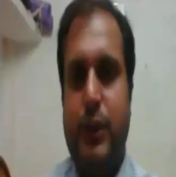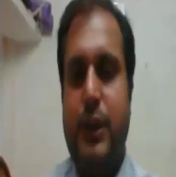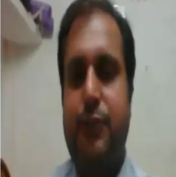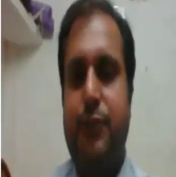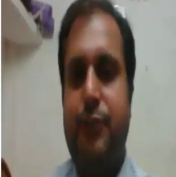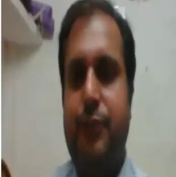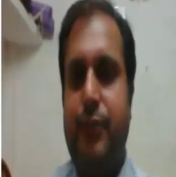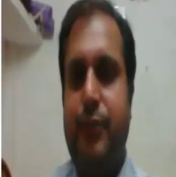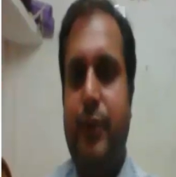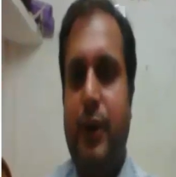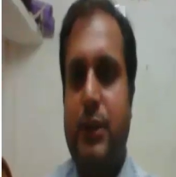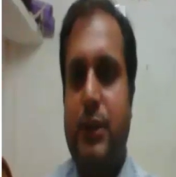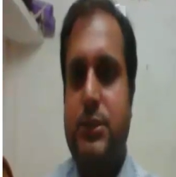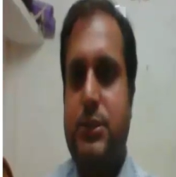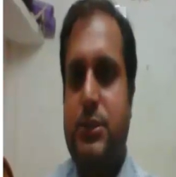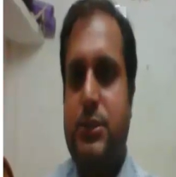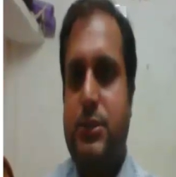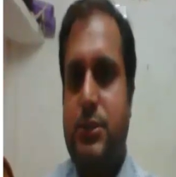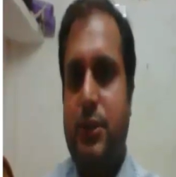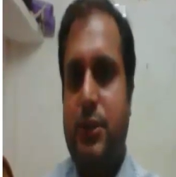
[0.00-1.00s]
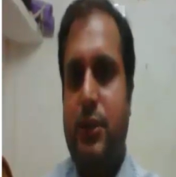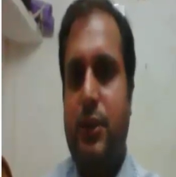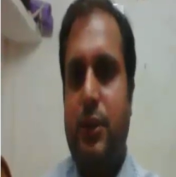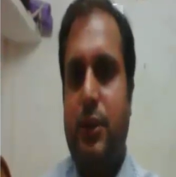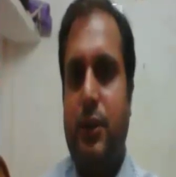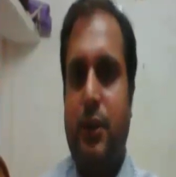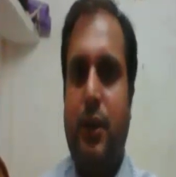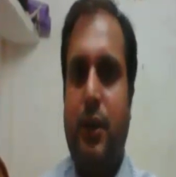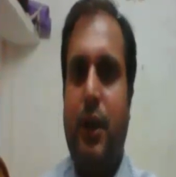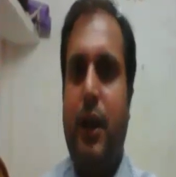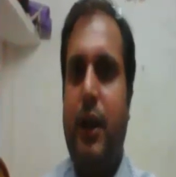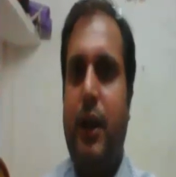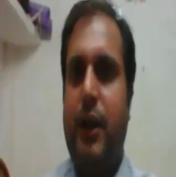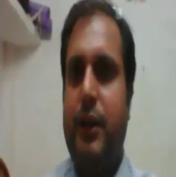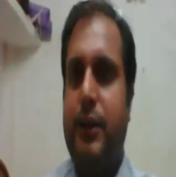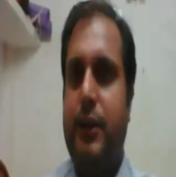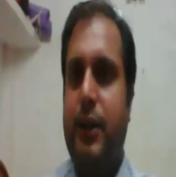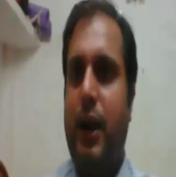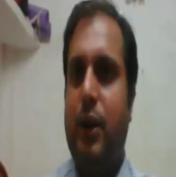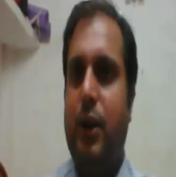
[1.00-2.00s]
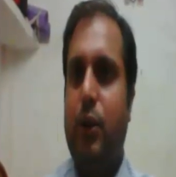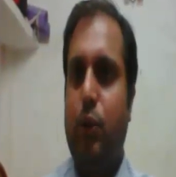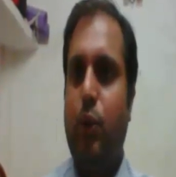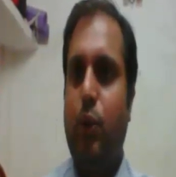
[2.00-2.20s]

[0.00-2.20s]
if I